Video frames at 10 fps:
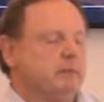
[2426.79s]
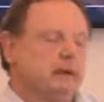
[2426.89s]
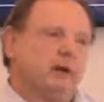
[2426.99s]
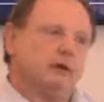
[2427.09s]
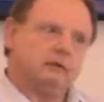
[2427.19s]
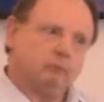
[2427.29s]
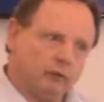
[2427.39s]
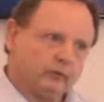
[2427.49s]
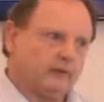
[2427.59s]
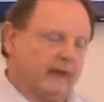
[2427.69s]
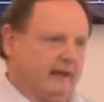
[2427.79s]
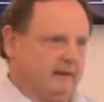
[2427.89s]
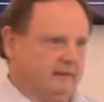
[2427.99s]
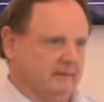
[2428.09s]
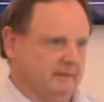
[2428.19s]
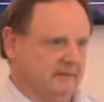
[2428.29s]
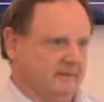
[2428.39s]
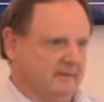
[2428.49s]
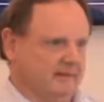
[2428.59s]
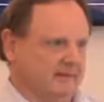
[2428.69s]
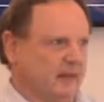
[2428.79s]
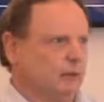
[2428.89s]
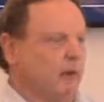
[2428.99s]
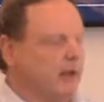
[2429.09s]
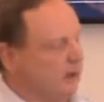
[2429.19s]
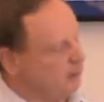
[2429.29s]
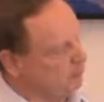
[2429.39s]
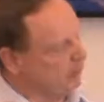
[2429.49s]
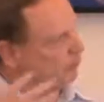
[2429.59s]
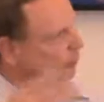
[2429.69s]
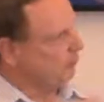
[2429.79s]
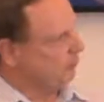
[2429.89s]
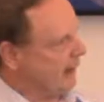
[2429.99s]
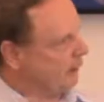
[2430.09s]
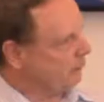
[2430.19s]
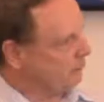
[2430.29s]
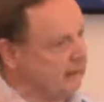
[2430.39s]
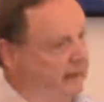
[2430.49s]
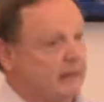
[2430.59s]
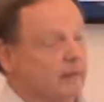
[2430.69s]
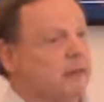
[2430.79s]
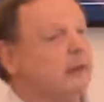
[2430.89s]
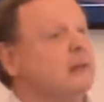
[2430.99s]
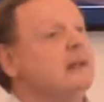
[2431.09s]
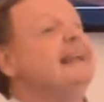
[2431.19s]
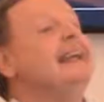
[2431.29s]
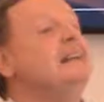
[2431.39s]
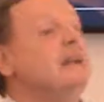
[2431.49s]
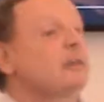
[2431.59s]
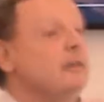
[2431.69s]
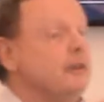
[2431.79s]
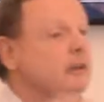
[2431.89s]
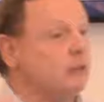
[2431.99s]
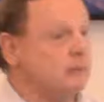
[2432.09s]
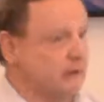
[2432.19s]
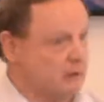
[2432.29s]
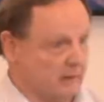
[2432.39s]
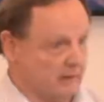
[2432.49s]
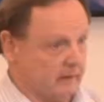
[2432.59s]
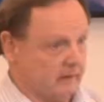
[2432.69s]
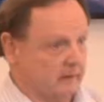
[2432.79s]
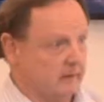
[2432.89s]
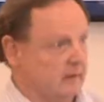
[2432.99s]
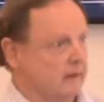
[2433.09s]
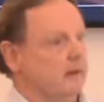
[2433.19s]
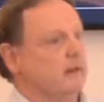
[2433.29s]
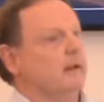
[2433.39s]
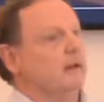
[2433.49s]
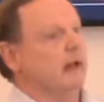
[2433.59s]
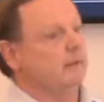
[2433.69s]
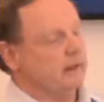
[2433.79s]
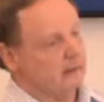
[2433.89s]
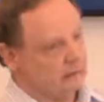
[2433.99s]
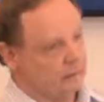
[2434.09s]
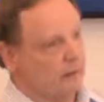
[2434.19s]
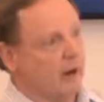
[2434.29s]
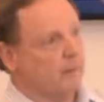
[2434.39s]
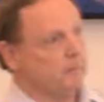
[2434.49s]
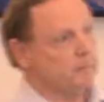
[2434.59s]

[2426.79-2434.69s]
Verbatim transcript: But God wants that why don't we brought them together? Because they need different things from each other. And then need grow.